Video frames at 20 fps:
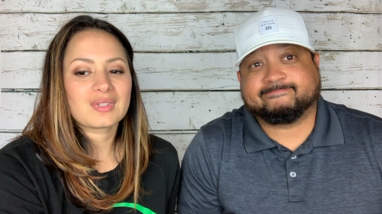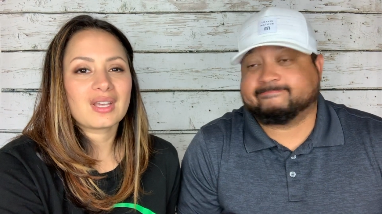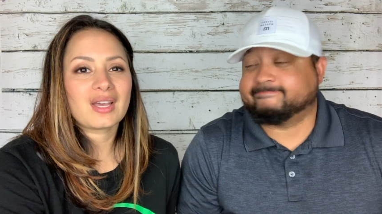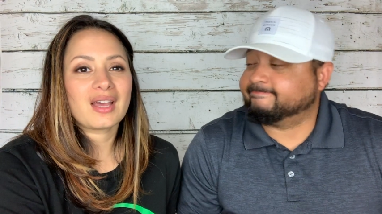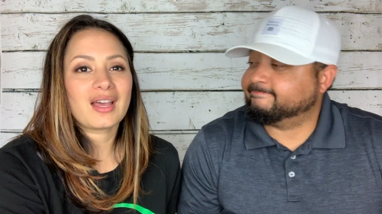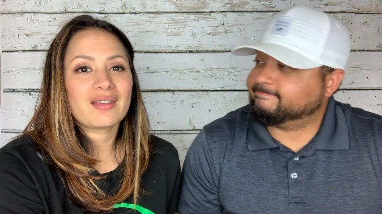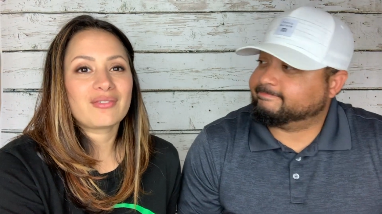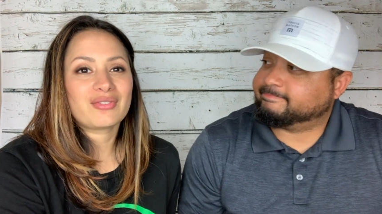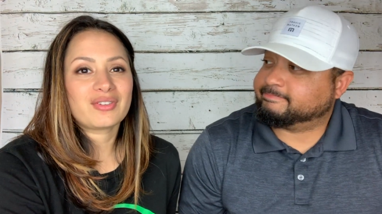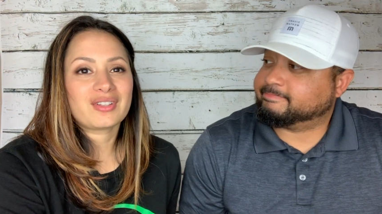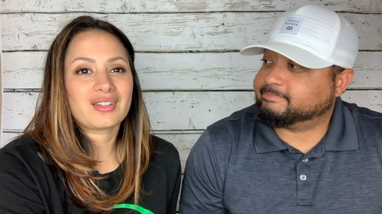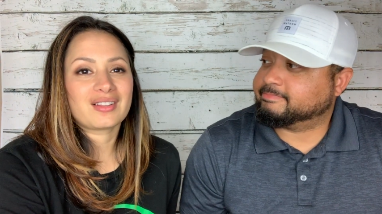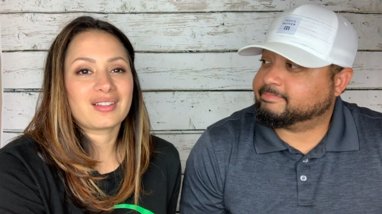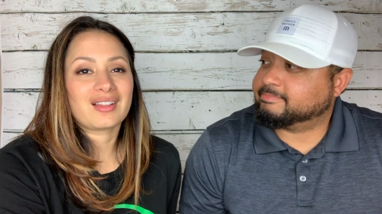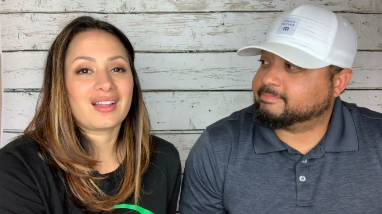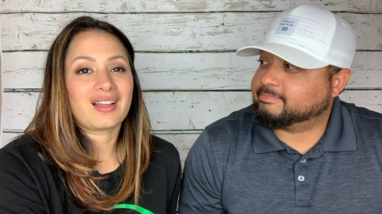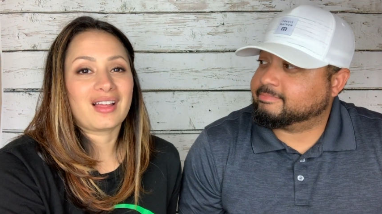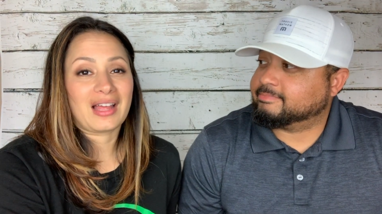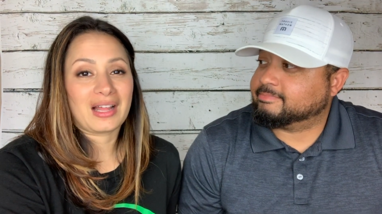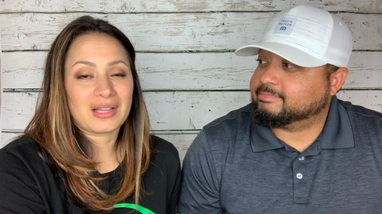Speaker 1: I feel
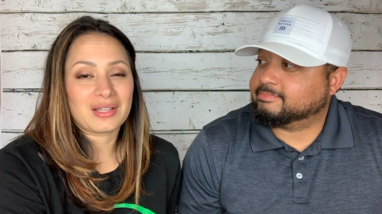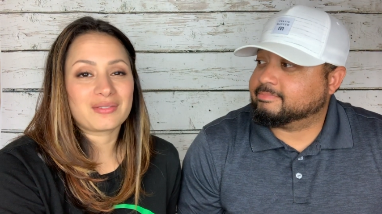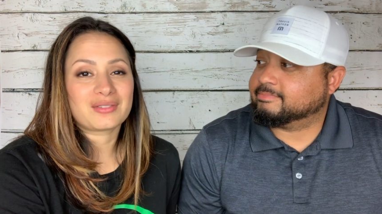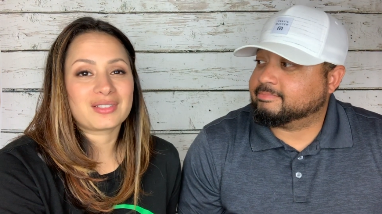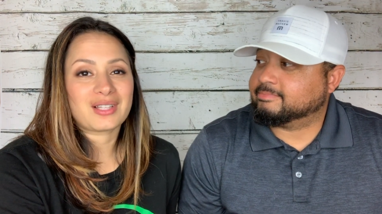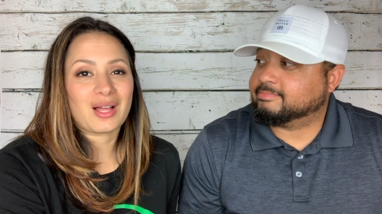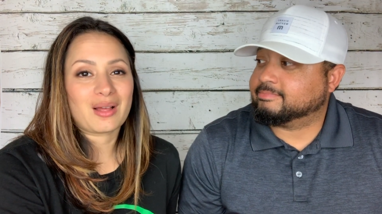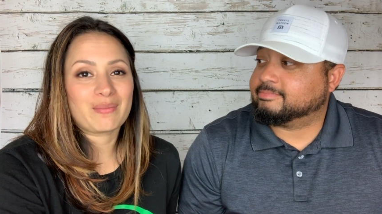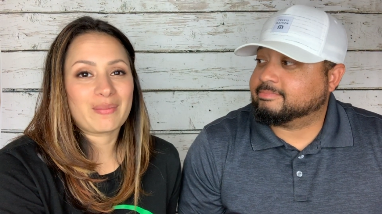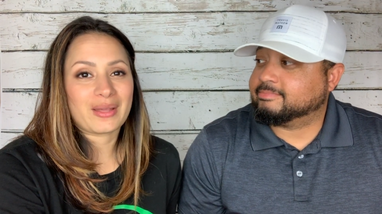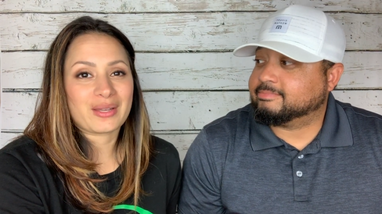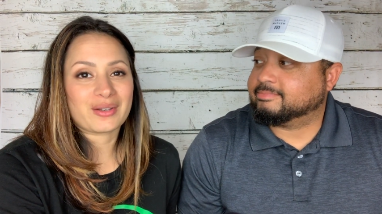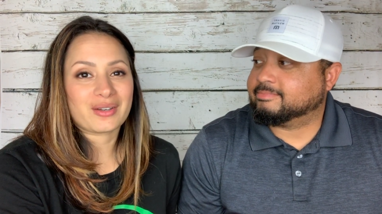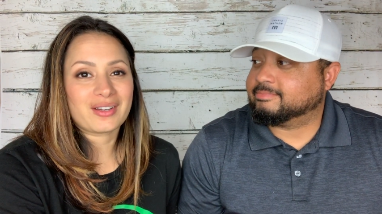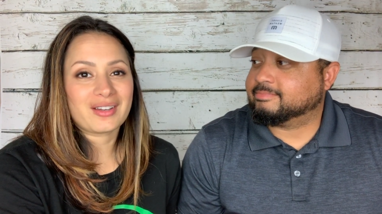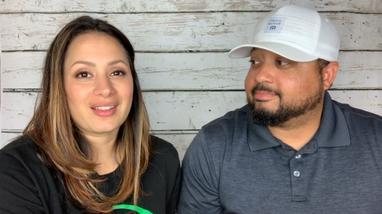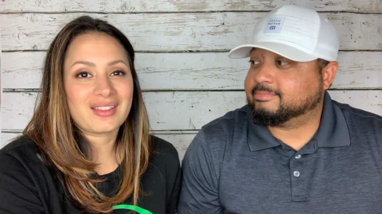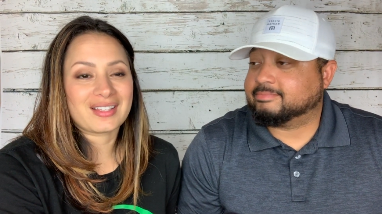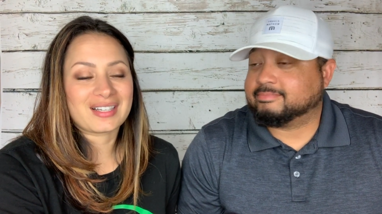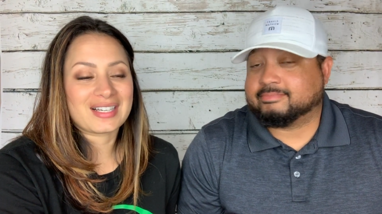a hell of a lot
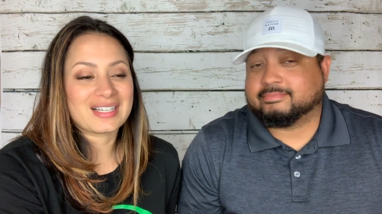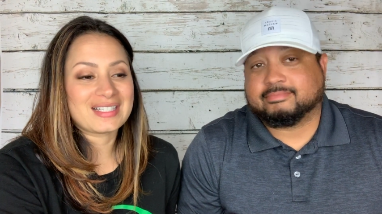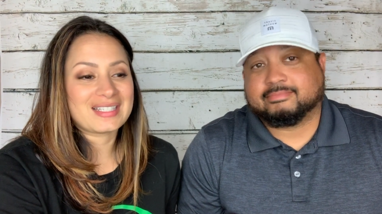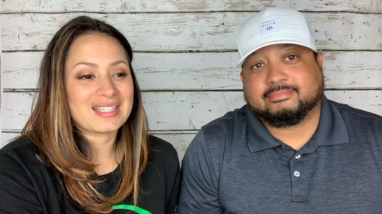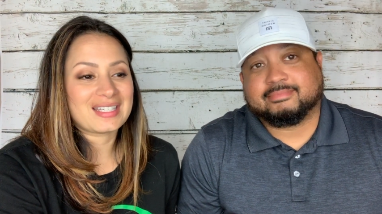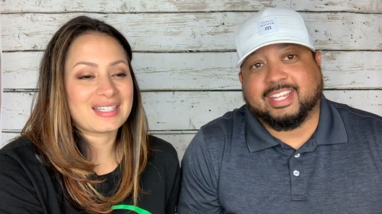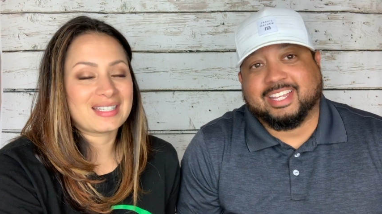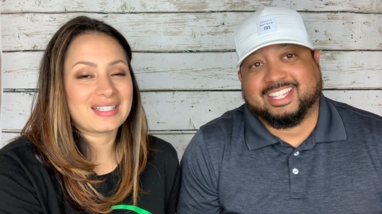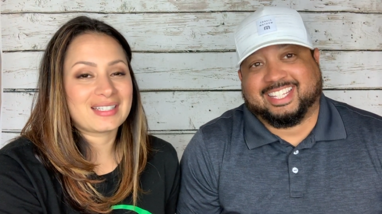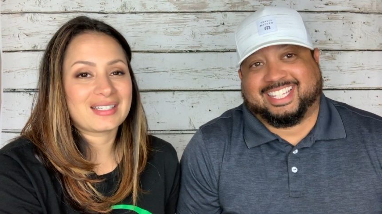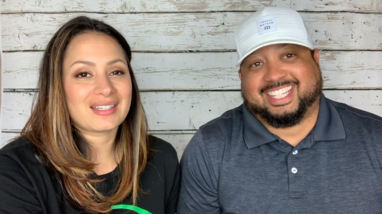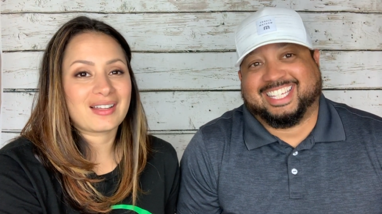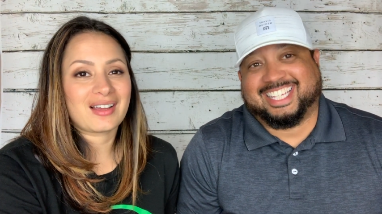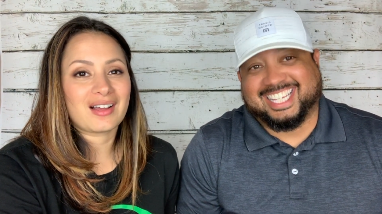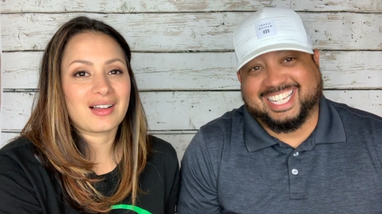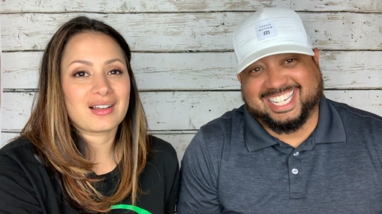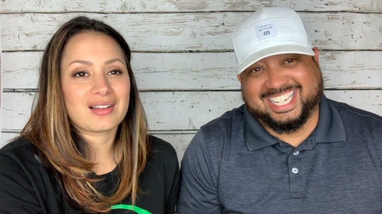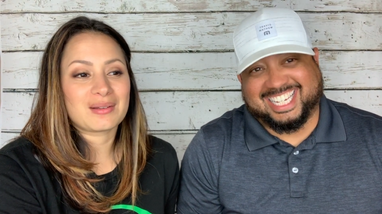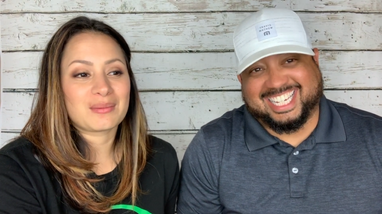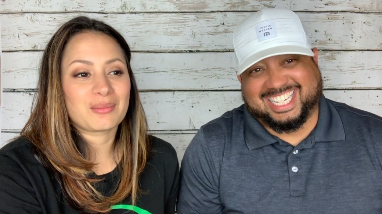better than I did
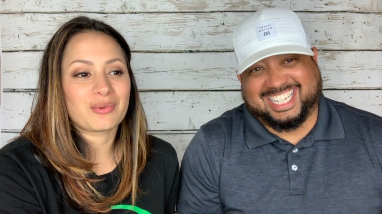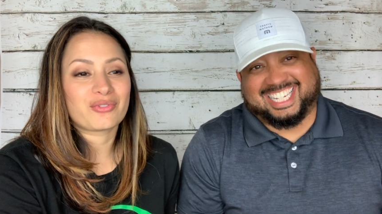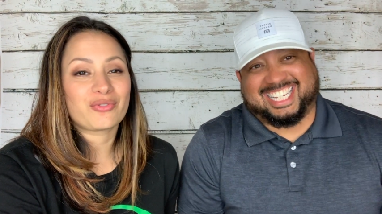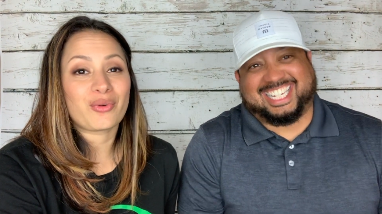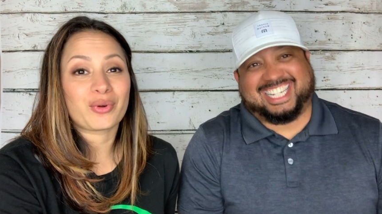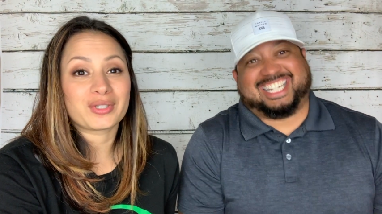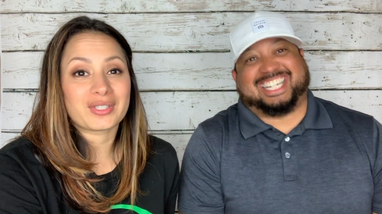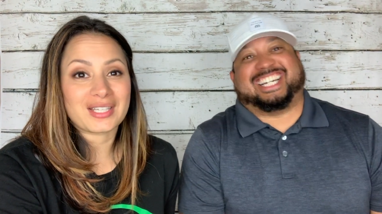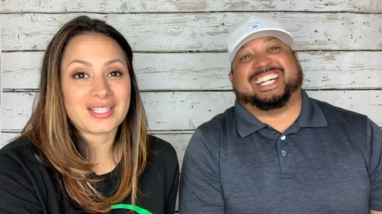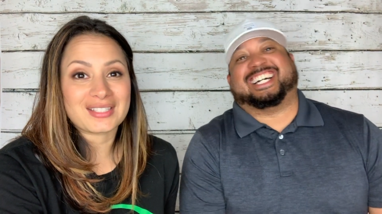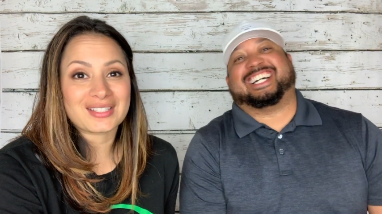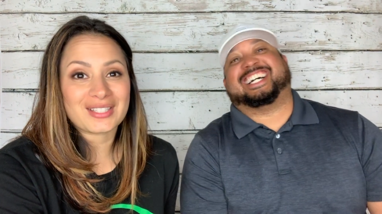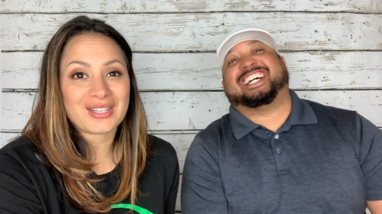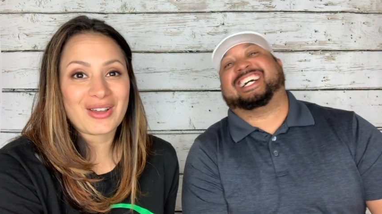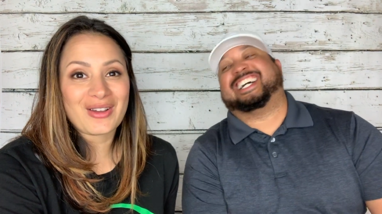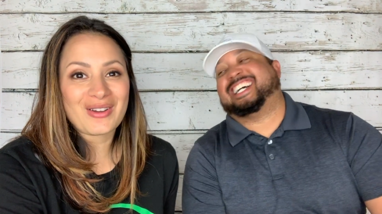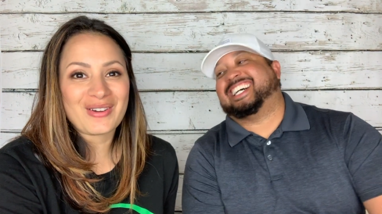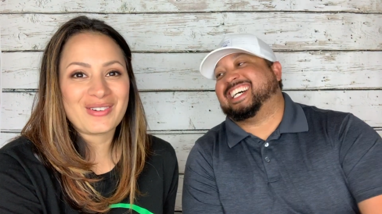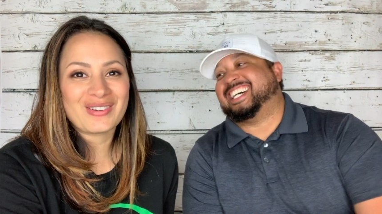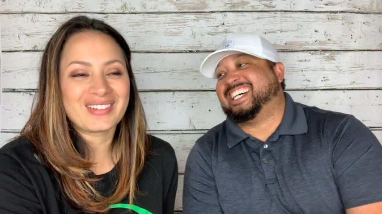um, four days
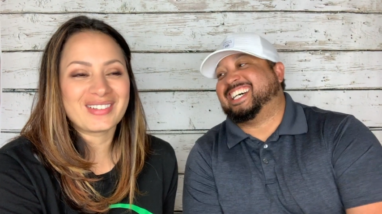ago.